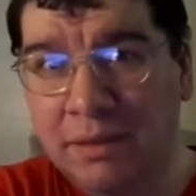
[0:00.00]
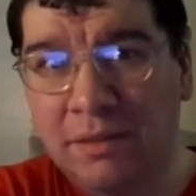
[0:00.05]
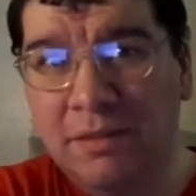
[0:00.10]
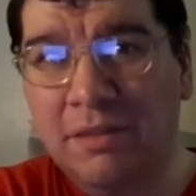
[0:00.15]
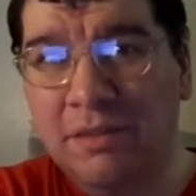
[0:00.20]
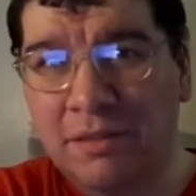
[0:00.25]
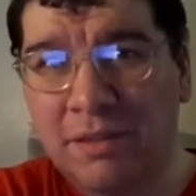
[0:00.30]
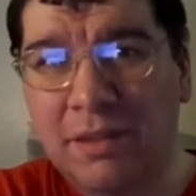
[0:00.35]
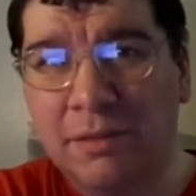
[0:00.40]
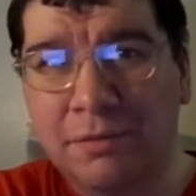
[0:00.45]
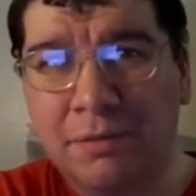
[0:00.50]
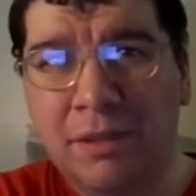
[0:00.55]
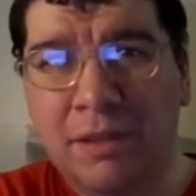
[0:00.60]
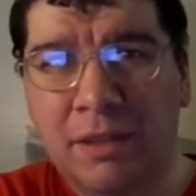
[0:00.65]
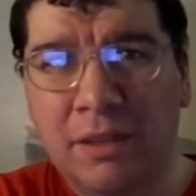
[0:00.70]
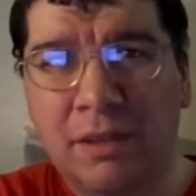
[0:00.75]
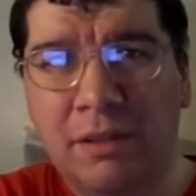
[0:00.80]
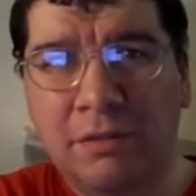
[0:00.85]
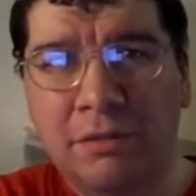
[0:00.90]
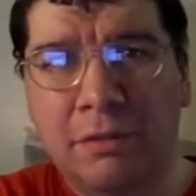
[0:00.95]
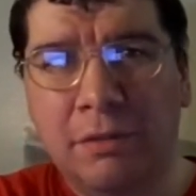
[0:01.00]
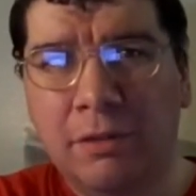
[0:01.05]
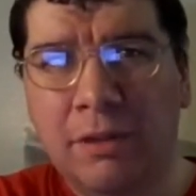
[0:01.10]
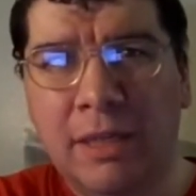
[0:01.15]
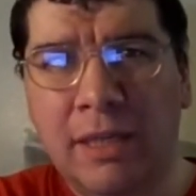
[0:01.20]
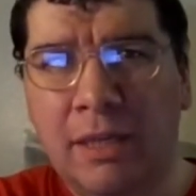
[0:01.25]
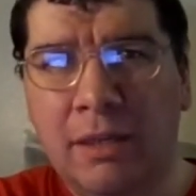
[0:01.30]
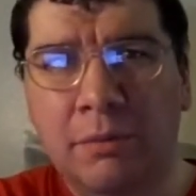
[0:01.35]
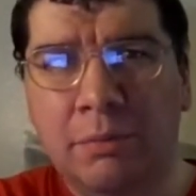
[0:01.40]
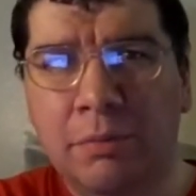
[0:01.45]
This is definitely an
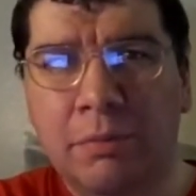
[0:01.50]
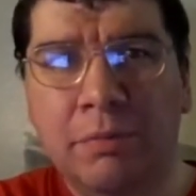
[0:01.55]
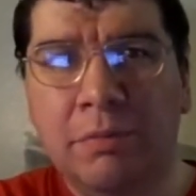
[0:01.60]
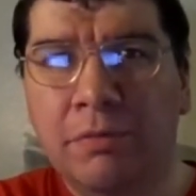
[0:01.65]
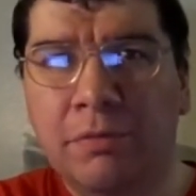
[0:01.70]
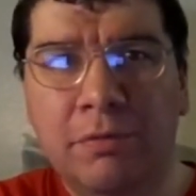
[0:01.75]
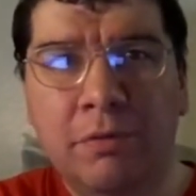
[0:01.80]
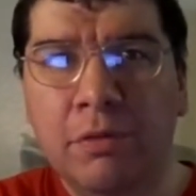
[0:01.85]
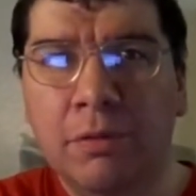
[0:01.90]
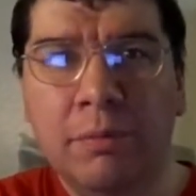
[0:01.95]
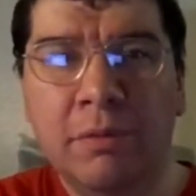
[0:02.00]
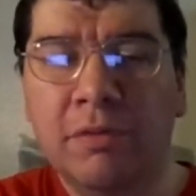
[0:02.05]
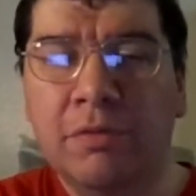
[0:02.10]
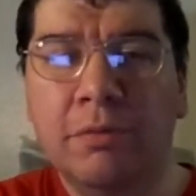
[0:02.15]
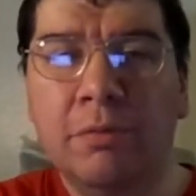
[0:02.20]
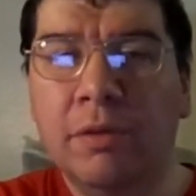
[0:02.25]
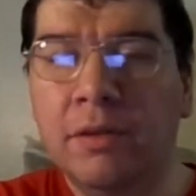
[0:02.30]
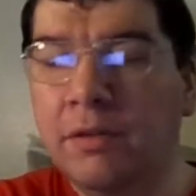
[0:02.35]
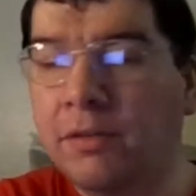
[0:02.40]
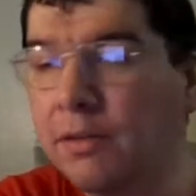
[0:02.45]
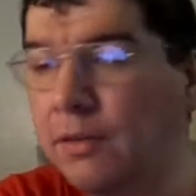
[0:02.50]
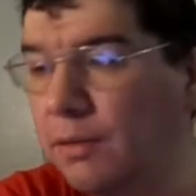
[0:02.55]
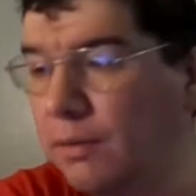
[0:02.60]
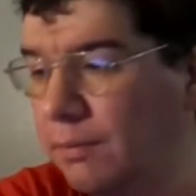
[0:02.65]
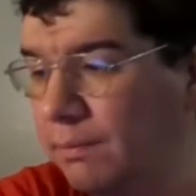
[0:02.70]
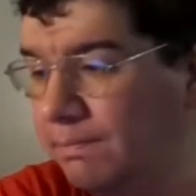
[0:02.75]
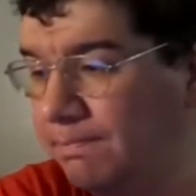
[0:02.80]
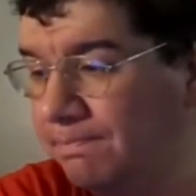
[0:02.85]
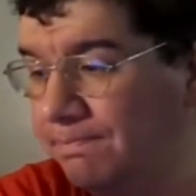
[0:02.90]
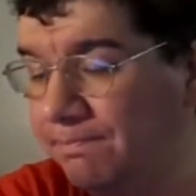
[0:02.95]
Oscar-caliber performance right there.
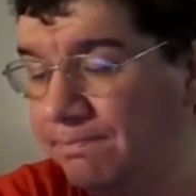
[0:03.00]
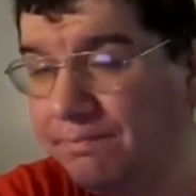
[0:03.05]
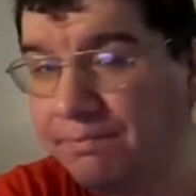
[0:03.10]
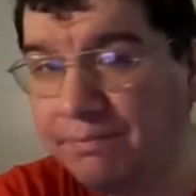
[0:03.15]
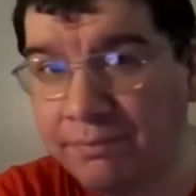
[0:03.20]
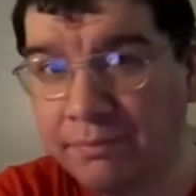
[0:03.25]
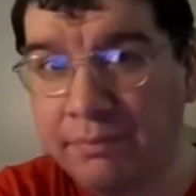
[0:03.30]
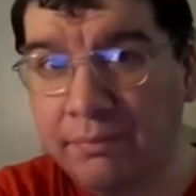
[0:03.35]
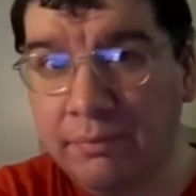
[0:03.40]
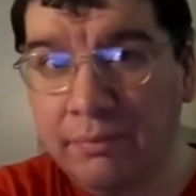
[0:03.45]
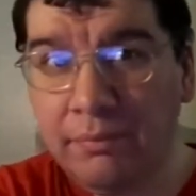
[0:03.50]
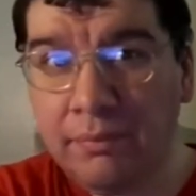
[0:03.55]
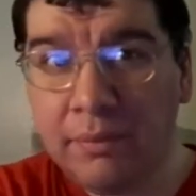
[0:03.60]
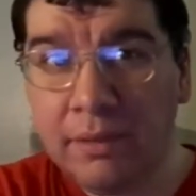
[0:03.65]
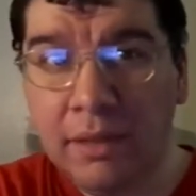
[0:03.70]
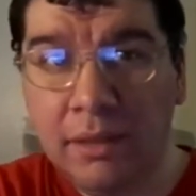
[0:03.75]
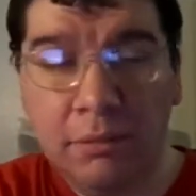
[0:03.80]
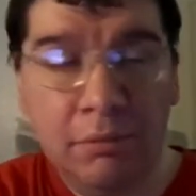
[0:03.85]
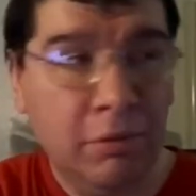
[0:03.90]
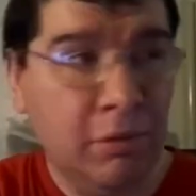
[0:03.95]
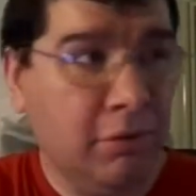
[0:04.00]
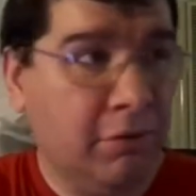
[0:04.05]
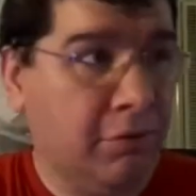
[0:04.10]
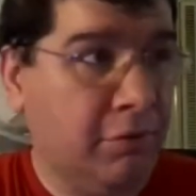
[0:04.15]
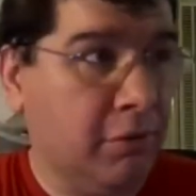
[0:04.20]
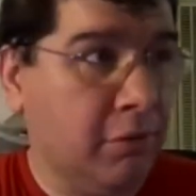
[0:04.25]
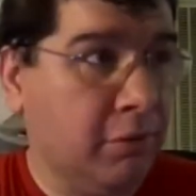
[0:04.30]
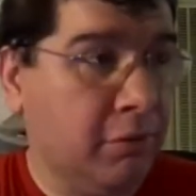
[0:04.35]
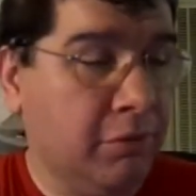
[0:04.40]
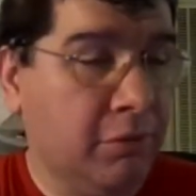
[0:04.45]
It really
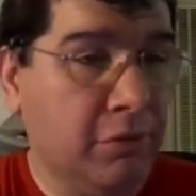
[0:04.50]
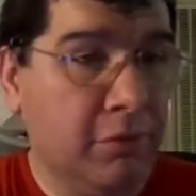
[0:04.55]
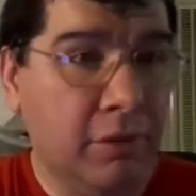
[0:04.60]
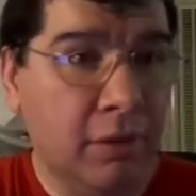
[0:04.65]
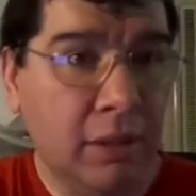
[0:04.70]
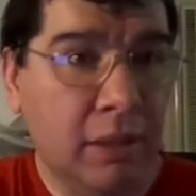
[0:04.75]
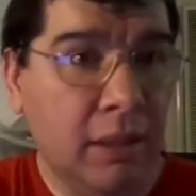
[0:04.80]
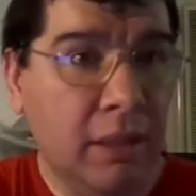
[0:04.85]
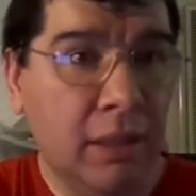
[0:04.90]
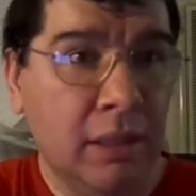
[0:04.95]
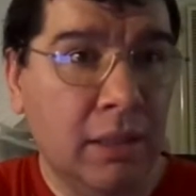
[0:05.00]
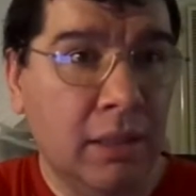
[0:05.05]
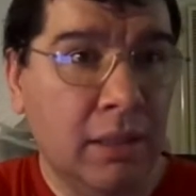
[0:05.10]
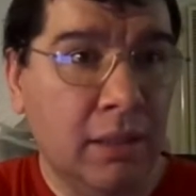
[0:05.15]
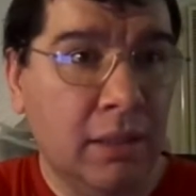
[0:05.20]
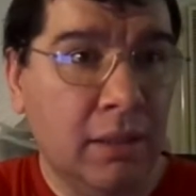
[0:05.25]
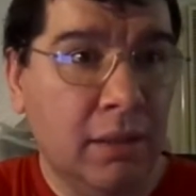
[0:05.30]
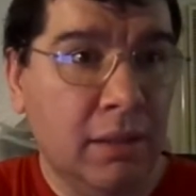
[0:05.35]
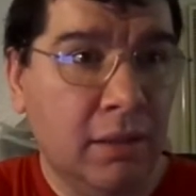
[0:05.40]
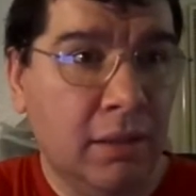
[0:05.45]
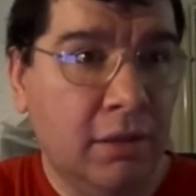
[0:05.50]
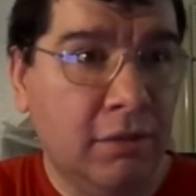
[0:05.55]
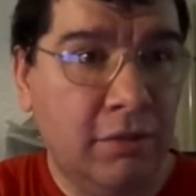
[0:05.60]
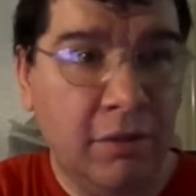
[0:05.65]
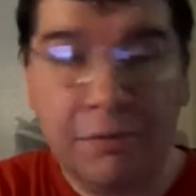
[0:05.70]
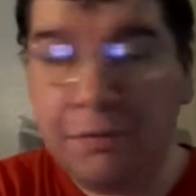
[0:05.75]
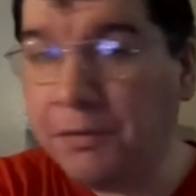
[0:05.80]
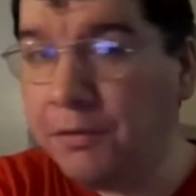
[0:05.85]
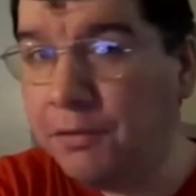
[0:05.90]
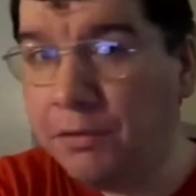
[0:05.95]
shows.
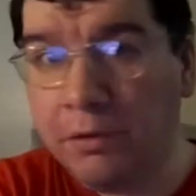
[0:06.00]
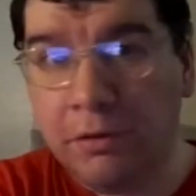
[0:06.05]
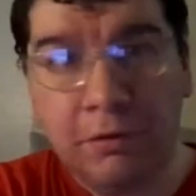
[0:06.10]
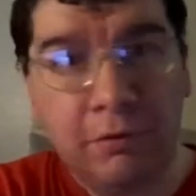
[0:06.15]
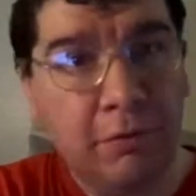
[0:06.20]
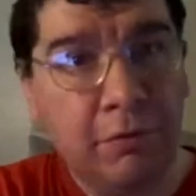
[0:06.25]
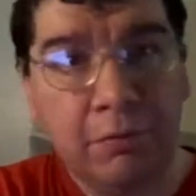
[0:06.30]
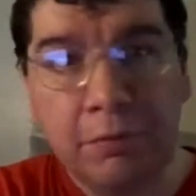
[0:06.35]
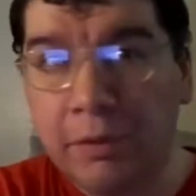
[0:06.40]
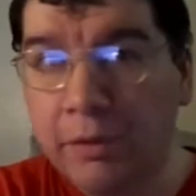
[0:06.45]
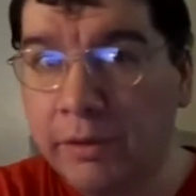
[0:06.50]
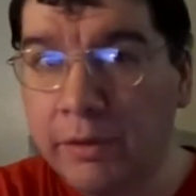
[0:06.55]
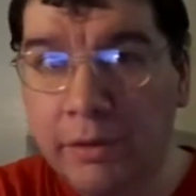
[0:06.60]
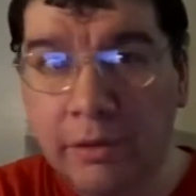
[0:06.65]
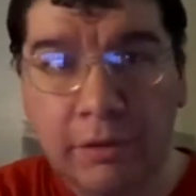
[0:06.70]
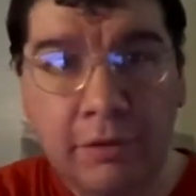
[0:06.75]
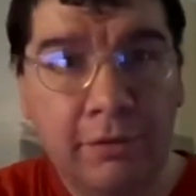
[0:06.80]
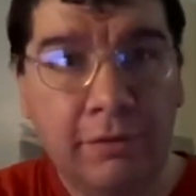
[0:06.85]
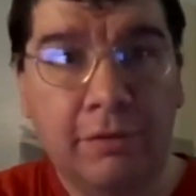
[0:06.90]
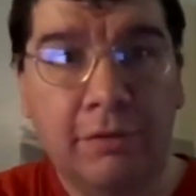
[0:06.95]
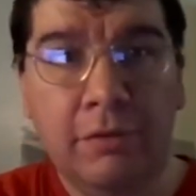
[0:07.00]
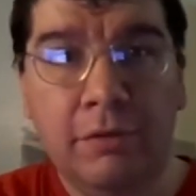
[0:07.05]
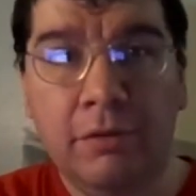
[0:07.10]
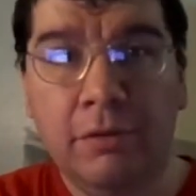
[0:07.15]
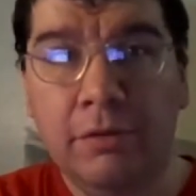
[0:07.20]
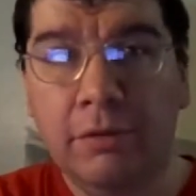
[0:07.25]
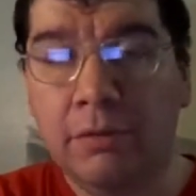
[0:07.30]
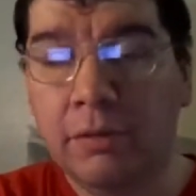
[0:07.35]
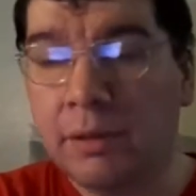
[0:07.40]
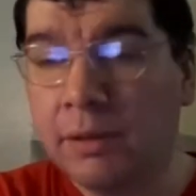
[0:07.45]
Jeffrey Jones was very good
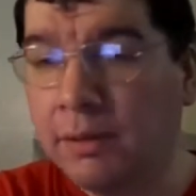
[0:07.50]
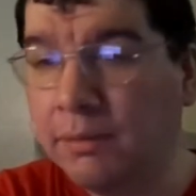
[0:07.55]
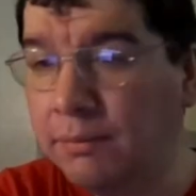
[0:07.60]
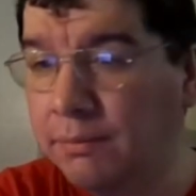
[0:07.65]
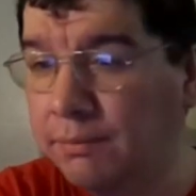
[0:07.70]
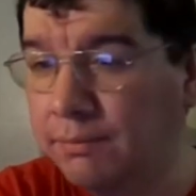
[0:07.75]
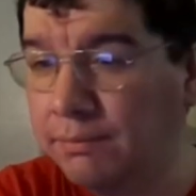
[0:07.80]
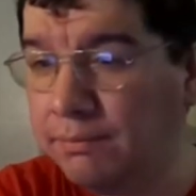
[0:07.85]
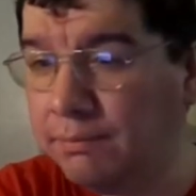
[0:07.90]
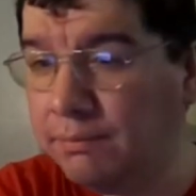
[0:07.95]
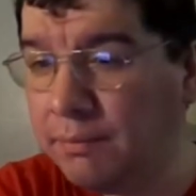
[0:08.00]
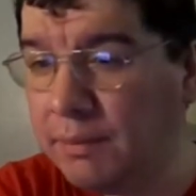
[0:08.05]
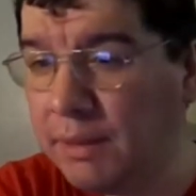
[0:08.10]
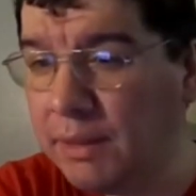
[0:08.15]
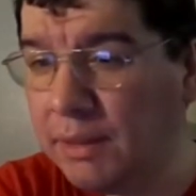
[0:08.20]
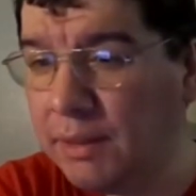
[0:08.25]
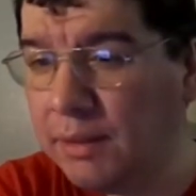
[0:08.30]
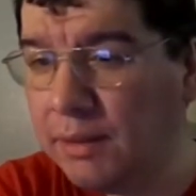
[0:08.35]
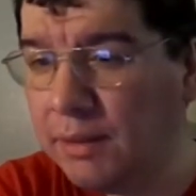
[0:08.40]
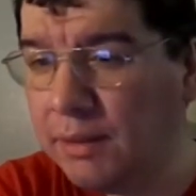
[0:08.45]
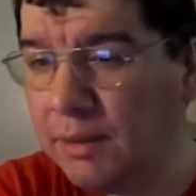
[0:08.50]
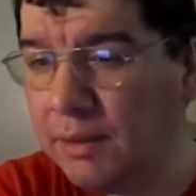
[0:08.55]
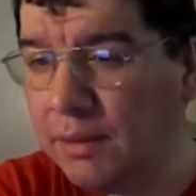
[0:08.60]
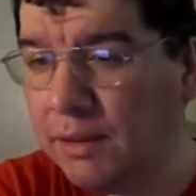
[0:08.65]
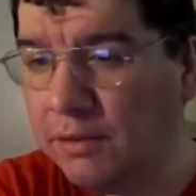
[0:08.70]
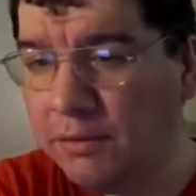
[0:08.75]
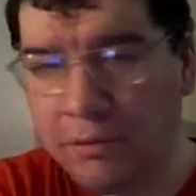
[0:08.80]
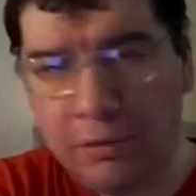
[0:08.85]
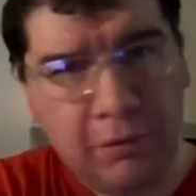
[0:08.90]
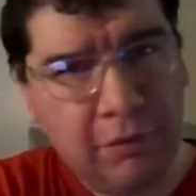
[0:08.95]
too, and
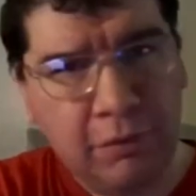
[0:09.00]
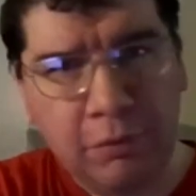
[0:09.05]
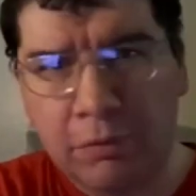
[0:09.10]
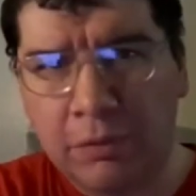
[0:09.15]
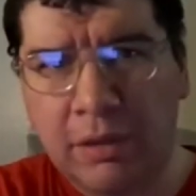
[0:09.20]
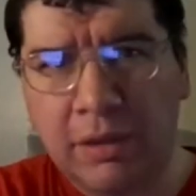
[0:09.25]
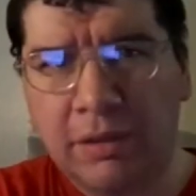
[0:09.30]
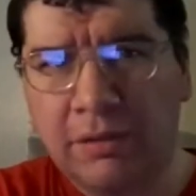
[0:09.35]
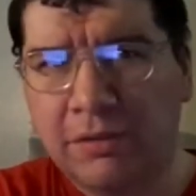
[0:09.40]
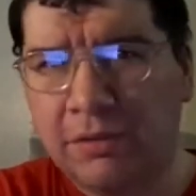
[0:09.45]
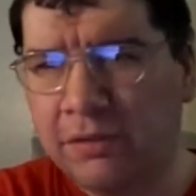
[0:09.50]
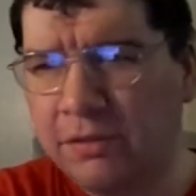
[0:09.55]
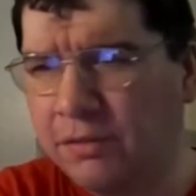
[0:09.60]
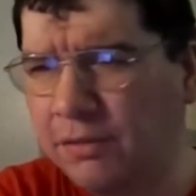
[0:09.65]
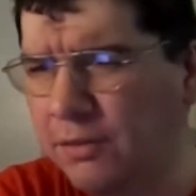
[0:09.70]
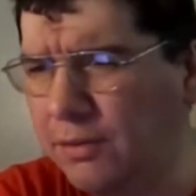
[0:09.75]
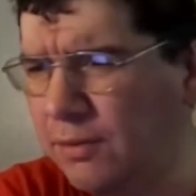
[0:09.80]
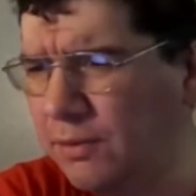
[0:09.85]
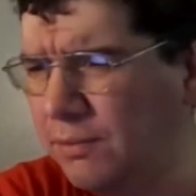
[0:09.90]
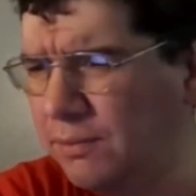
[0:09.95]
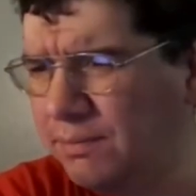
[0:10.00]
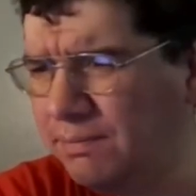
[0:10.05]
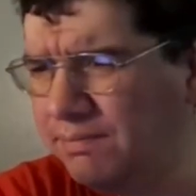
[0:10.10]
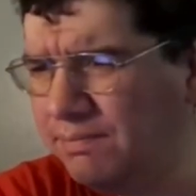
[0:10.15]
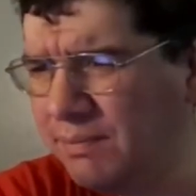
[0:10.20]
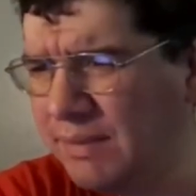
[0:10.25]
so is the rest. So,